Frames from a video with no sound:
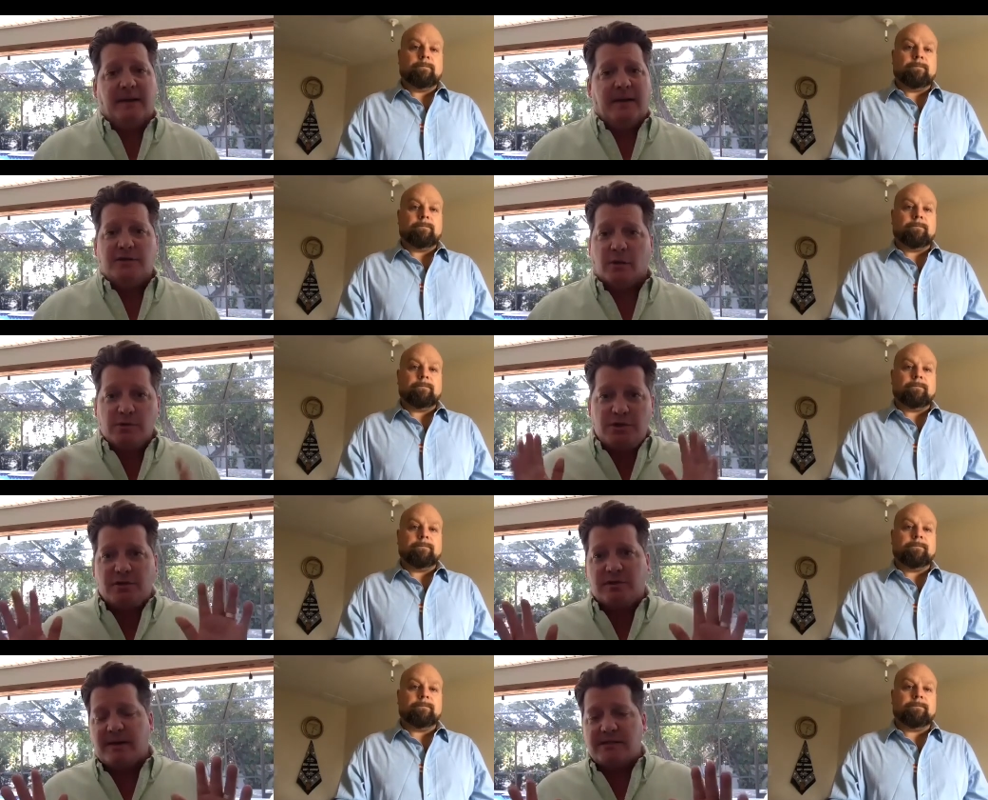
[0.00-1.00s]
Speaker 1: don't shoot
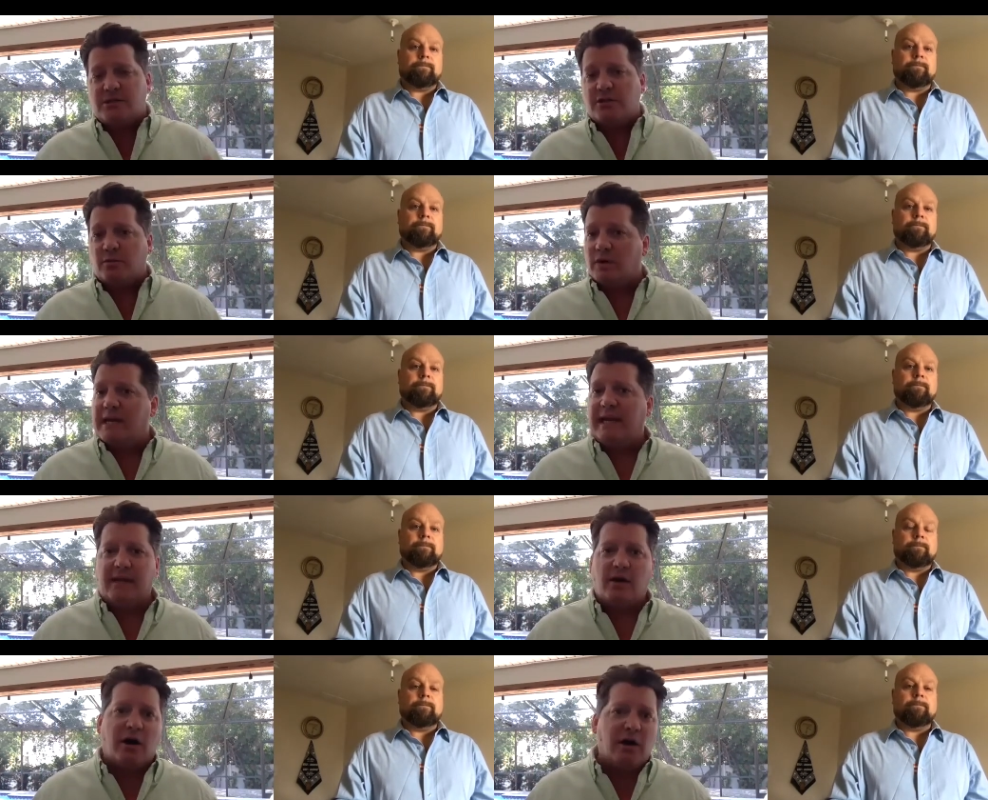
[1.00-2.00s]
the messenger. We're getting
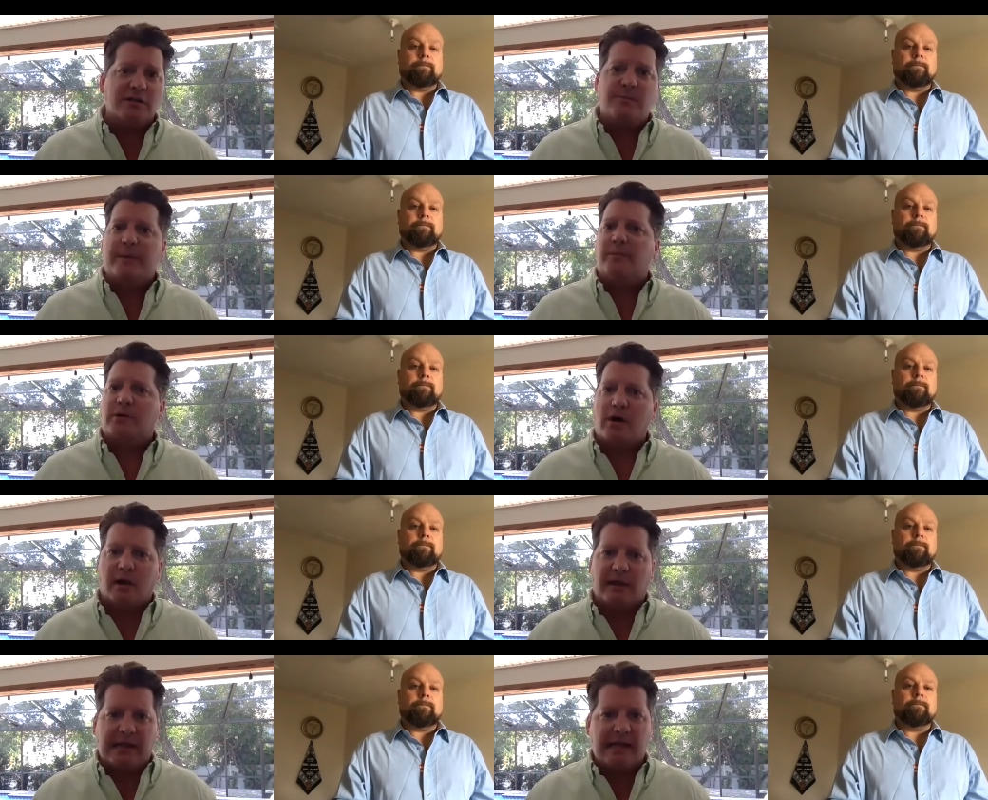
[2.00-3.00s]
calls. People are
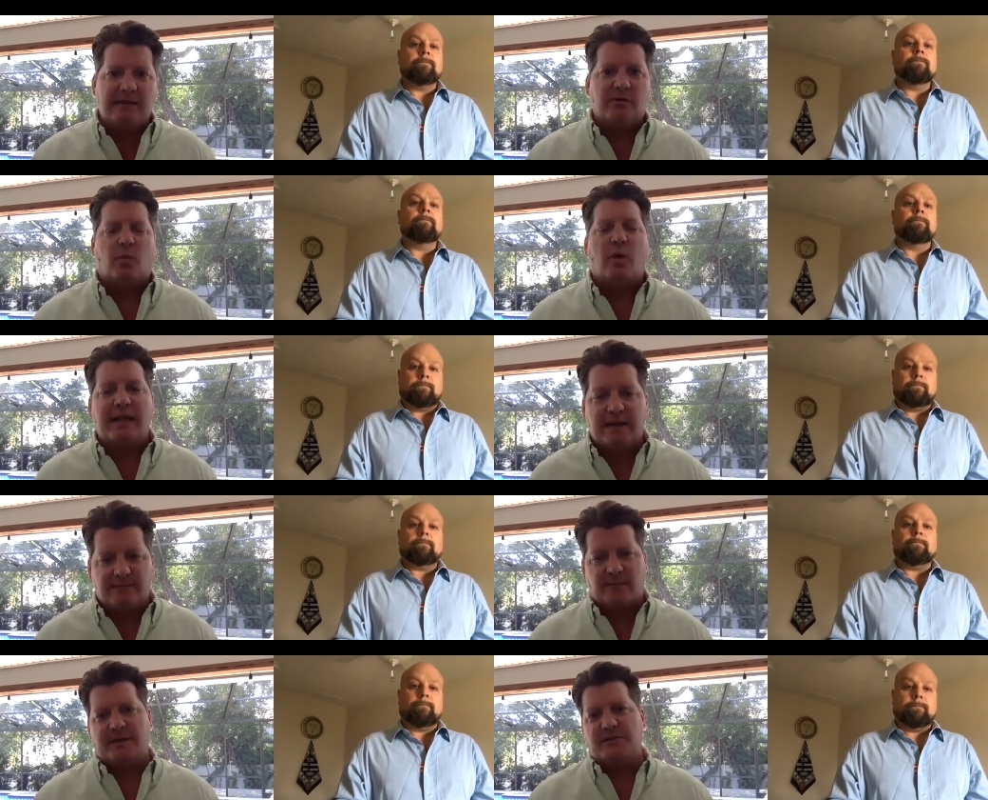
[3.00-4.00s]
calling in. They're wanting
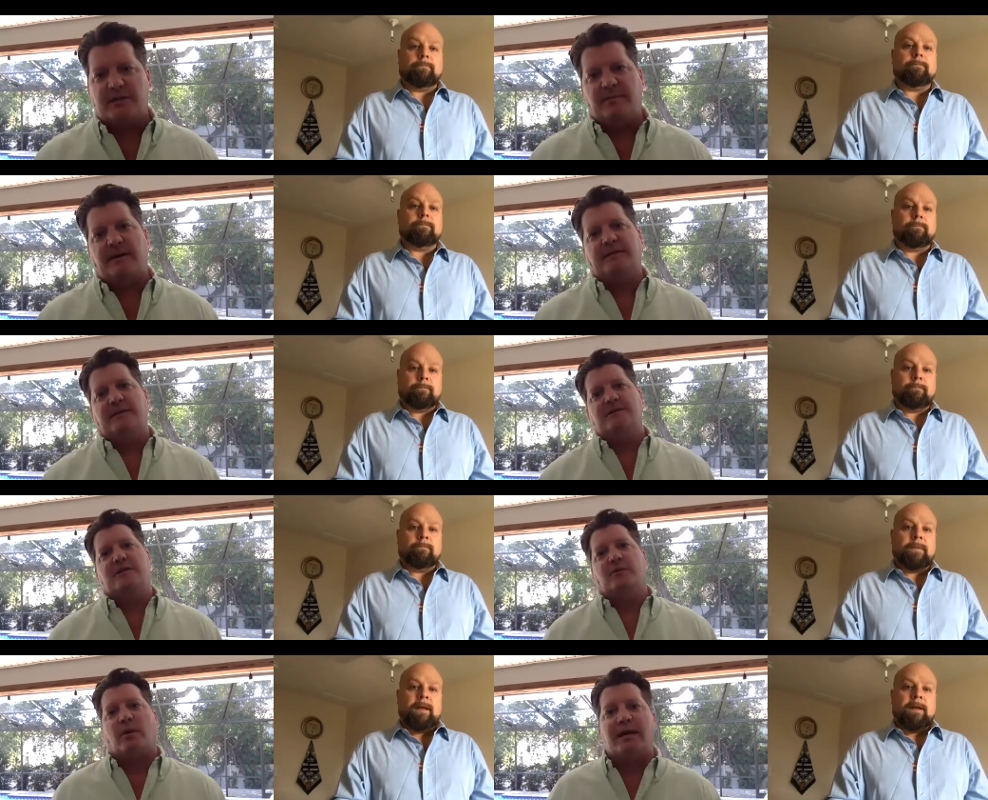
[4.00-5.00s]
information about mm-hmm. this.
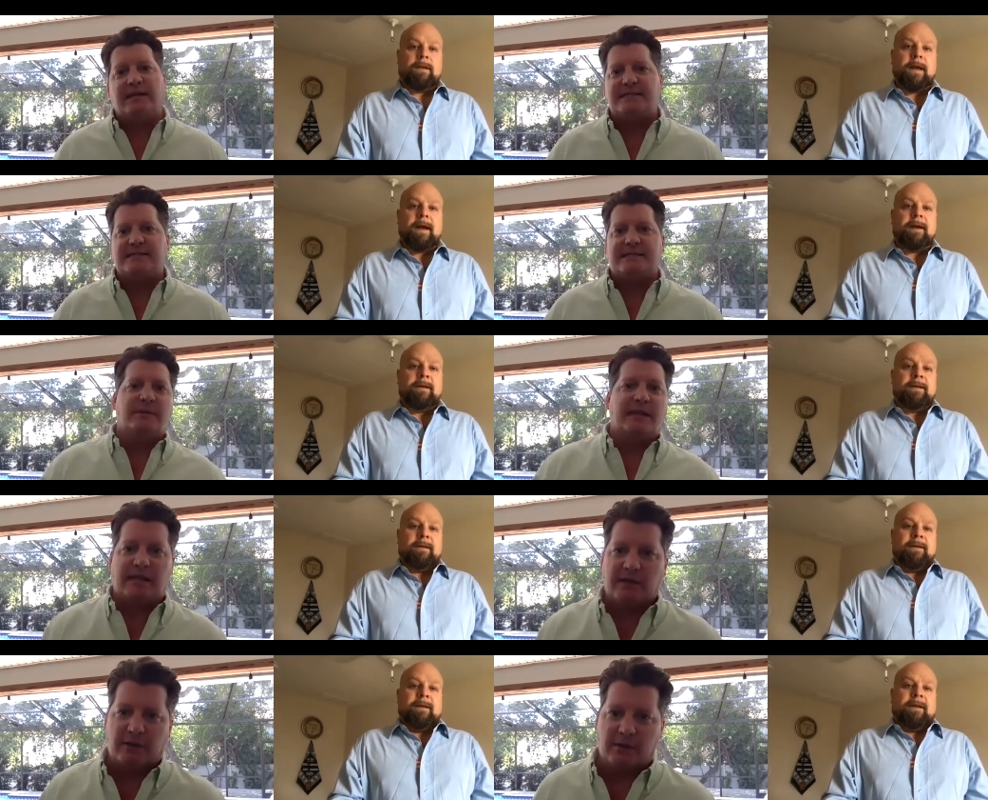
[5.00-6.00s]
They're wanting to yeah. see what they
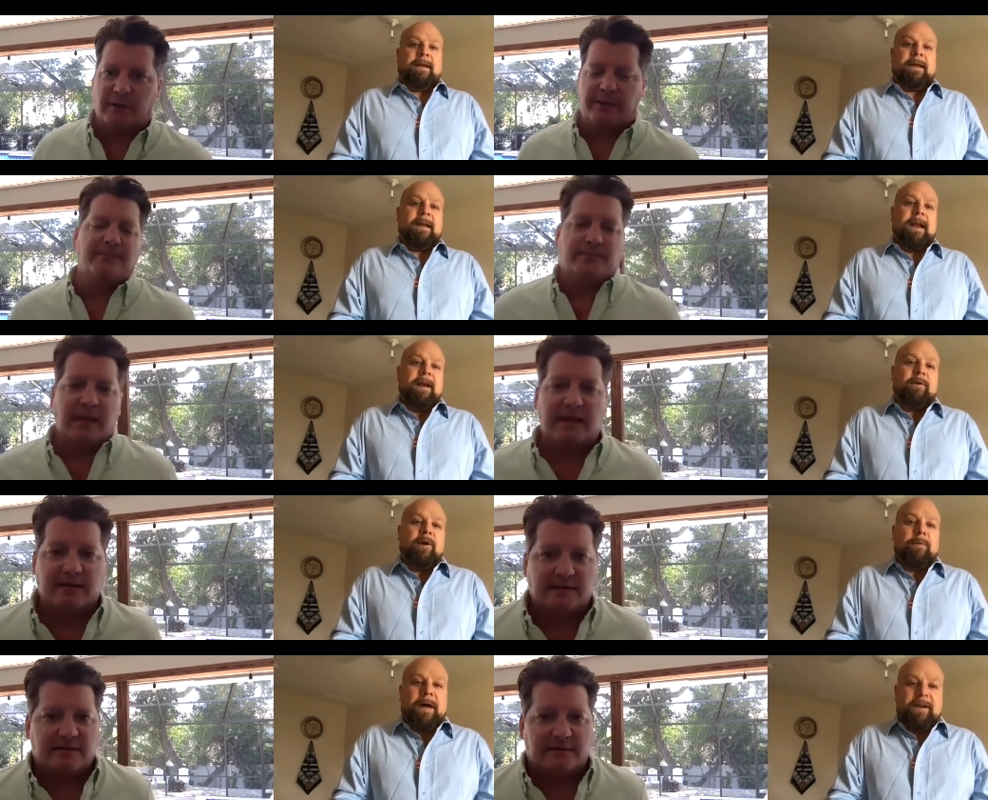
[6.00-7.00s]
Speaker 2: and I don't
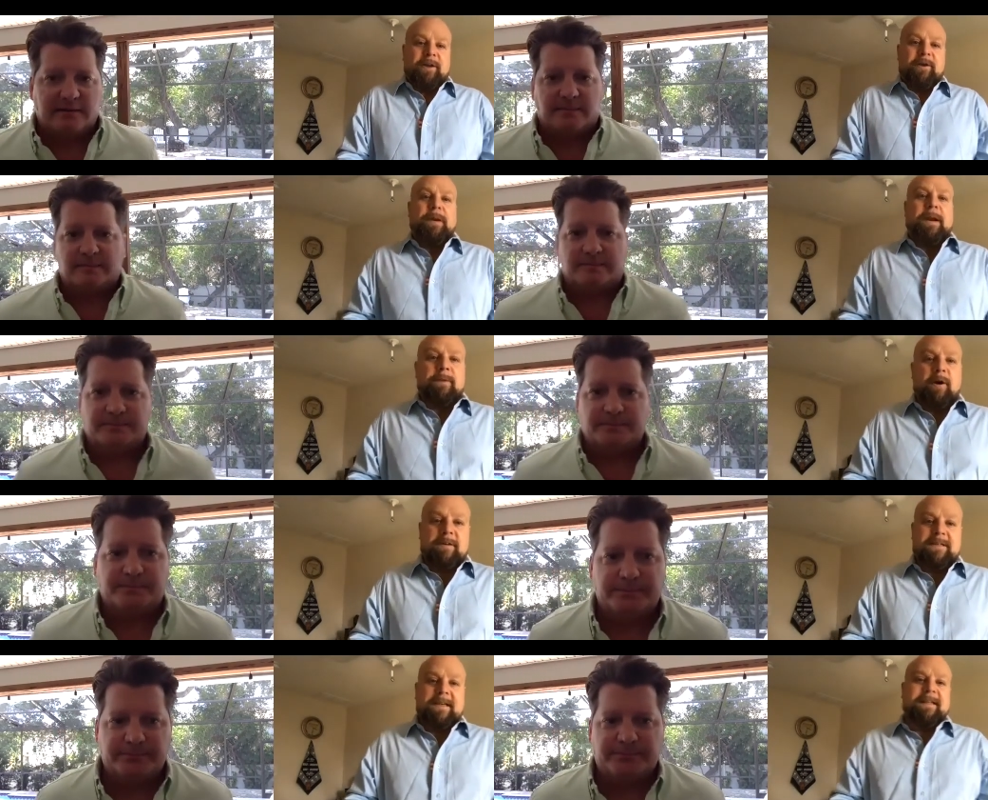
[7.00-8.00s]
know about you, but I'm
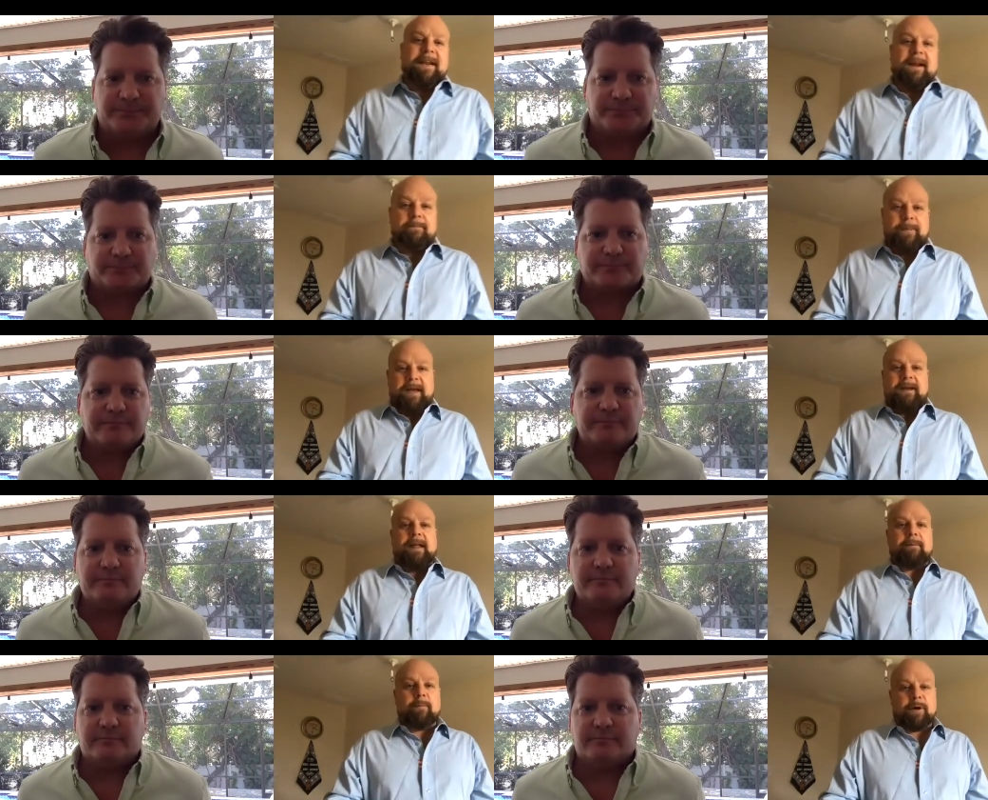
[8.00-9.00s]
noticing that I'm paying a
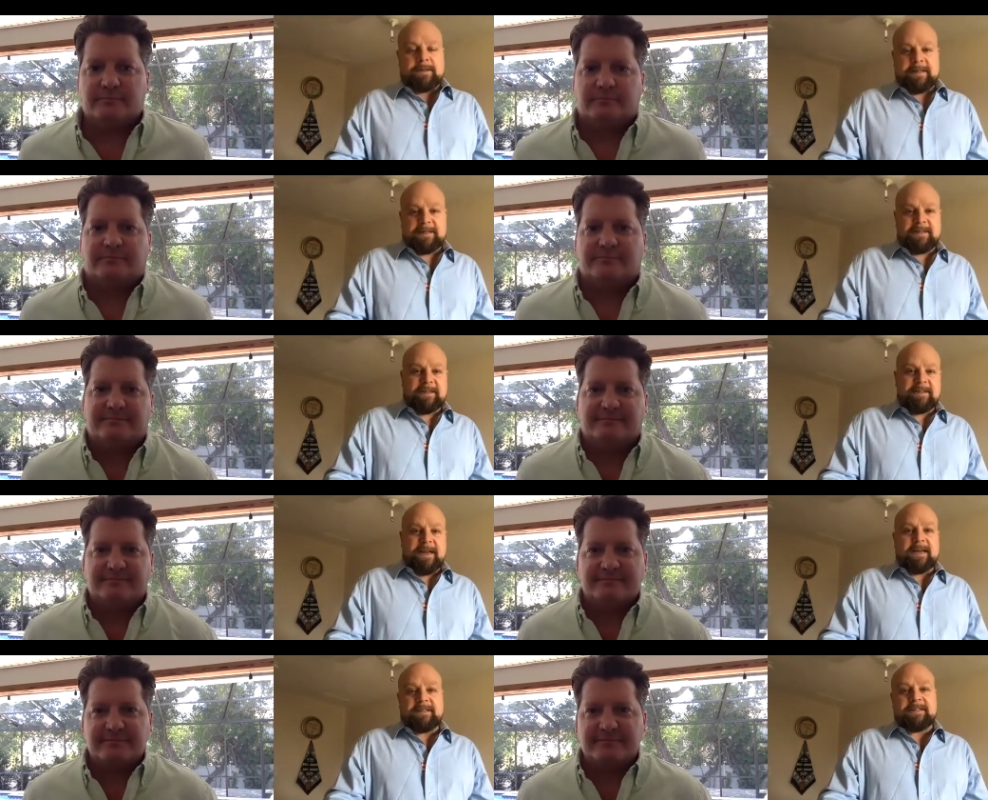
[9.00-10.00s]
lot more attention,
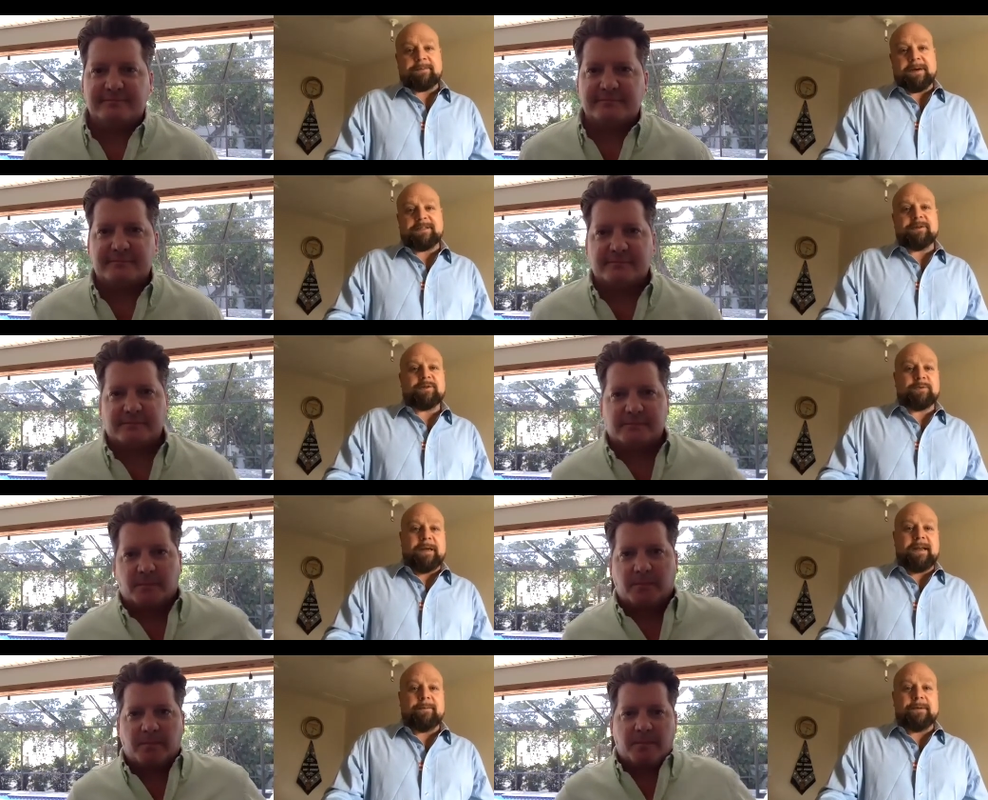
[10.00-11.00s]
not just to my social
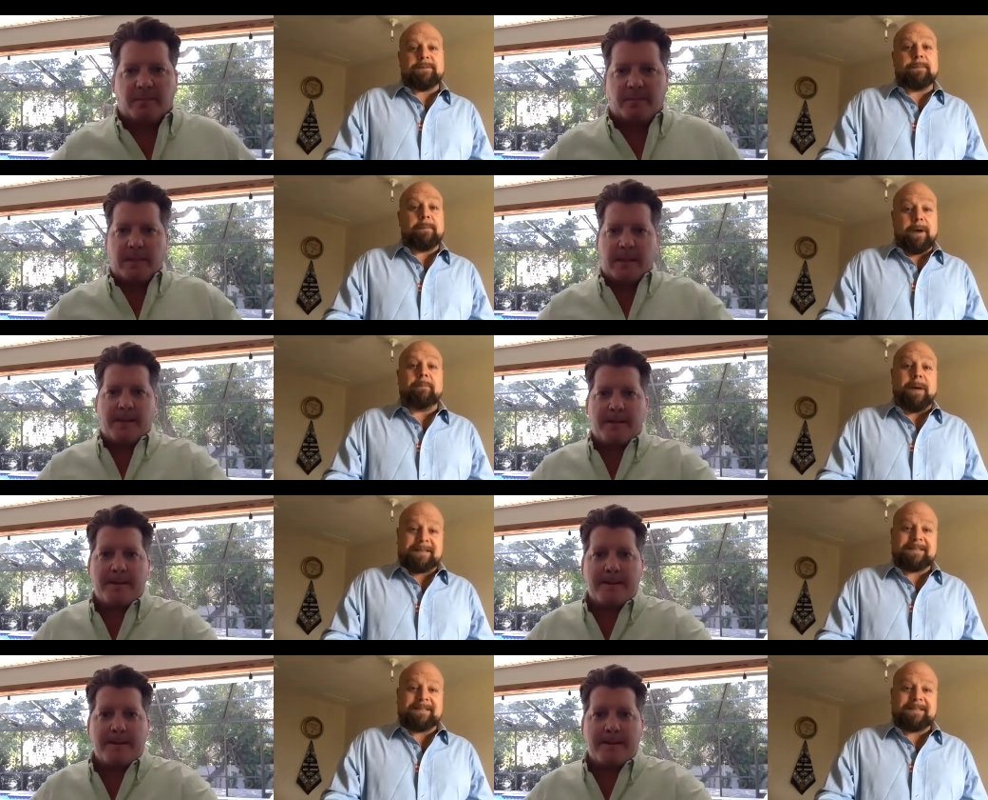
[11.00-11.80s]
media, but to my mailbox